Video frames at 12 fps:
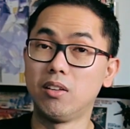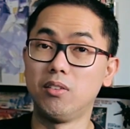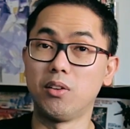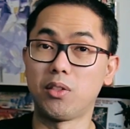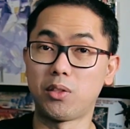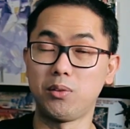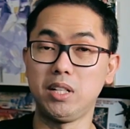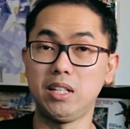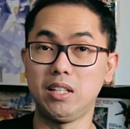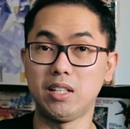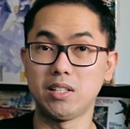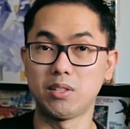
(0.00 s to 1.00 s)
the
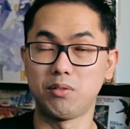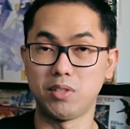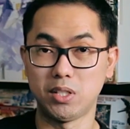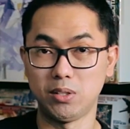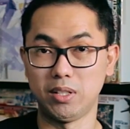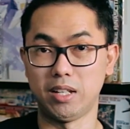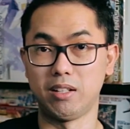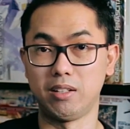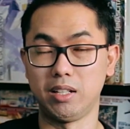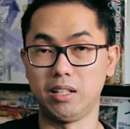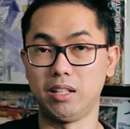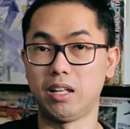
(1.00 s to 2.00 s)
3DS
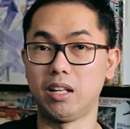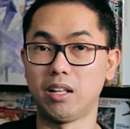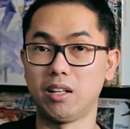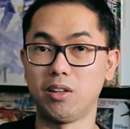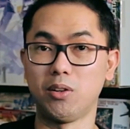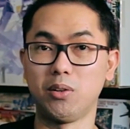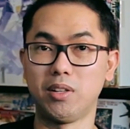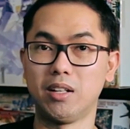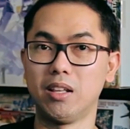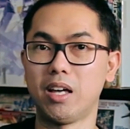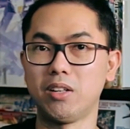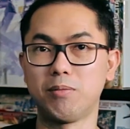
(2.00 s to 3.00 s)
functionality, and I know that a
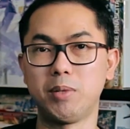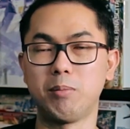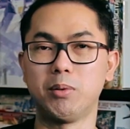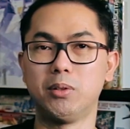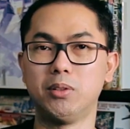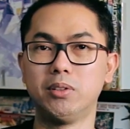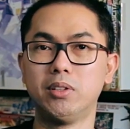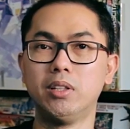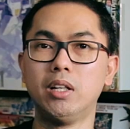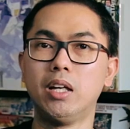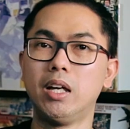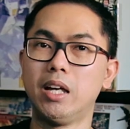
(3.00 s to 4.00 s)
lot of people
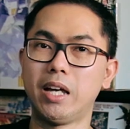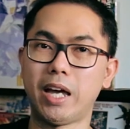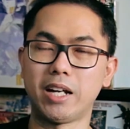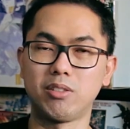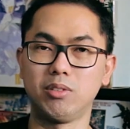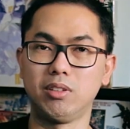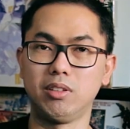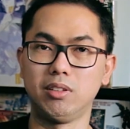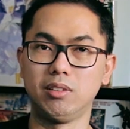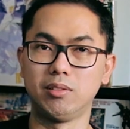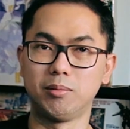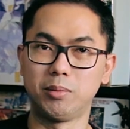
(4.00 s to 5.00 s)

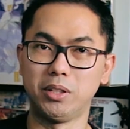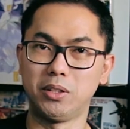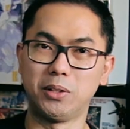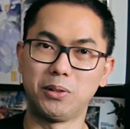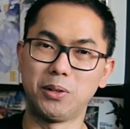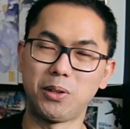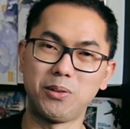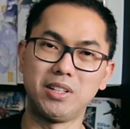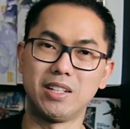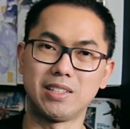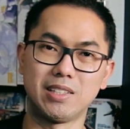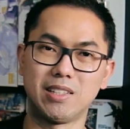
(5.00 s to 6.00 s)
actually play their
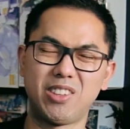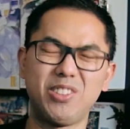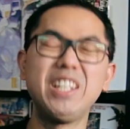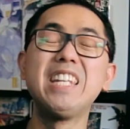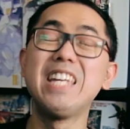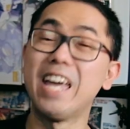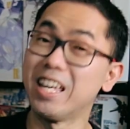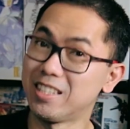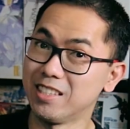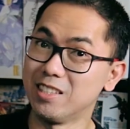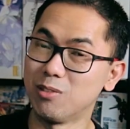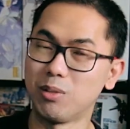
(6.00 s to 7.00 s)

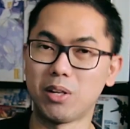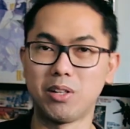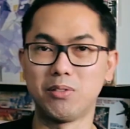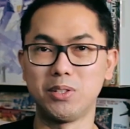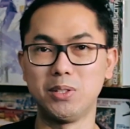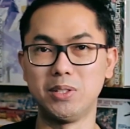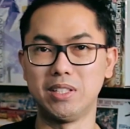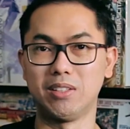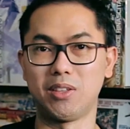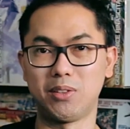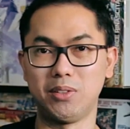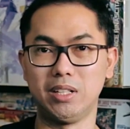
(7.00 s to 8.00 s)
3DSs without ever using
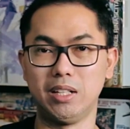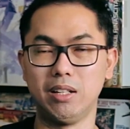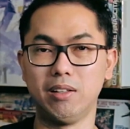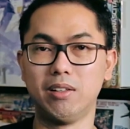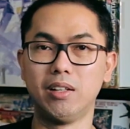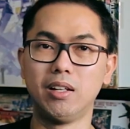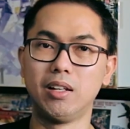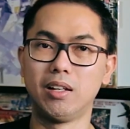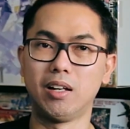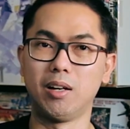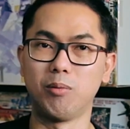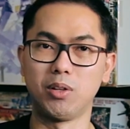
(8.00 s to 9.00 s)
the 3D.
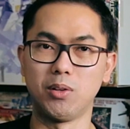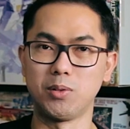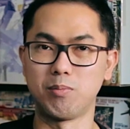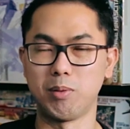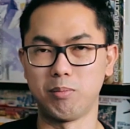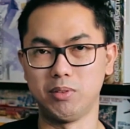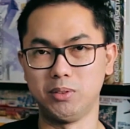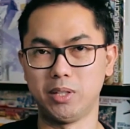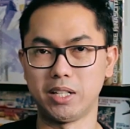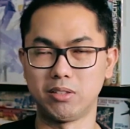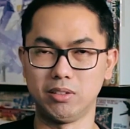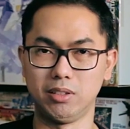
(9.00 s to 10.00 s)
I'm one of those people who
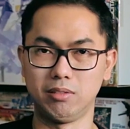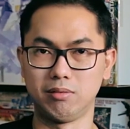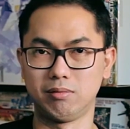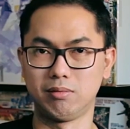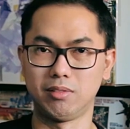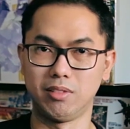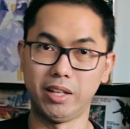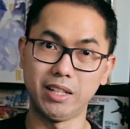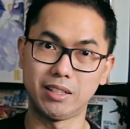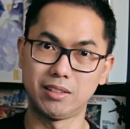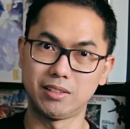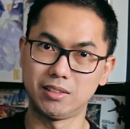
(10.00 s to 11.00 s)
actually
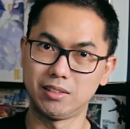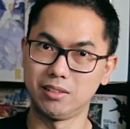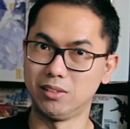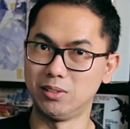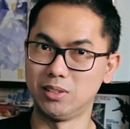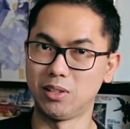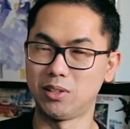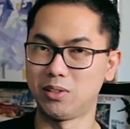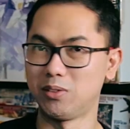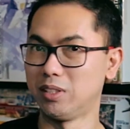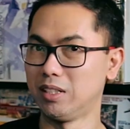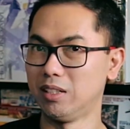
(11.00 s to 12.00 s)
likes to use the
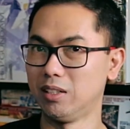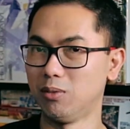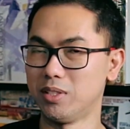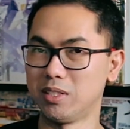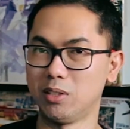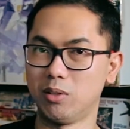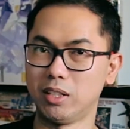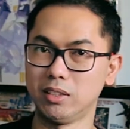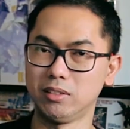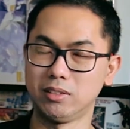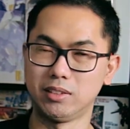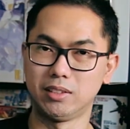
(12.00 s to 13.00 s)
3D once in a
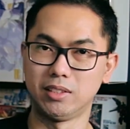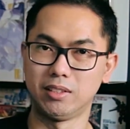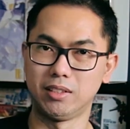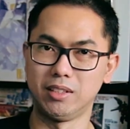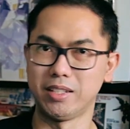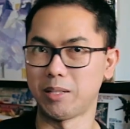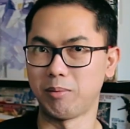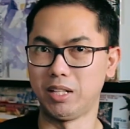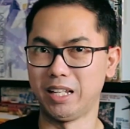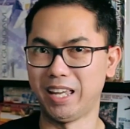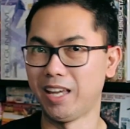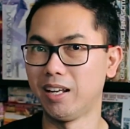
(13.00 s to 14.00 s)
while, unless I'm
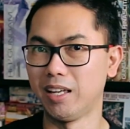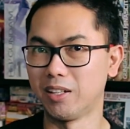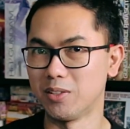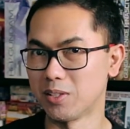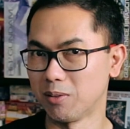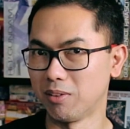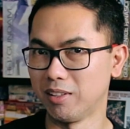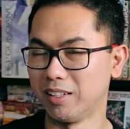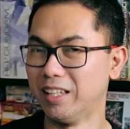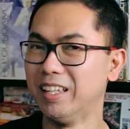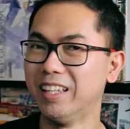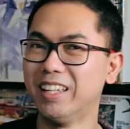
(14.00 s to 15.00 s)
getting a headache or
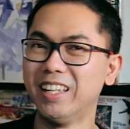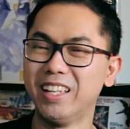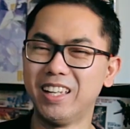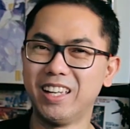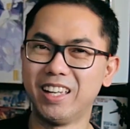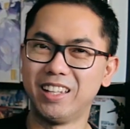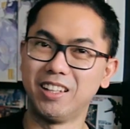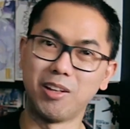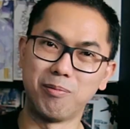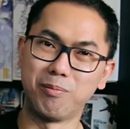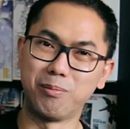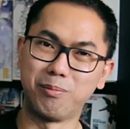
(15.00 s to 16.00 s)
something. And then I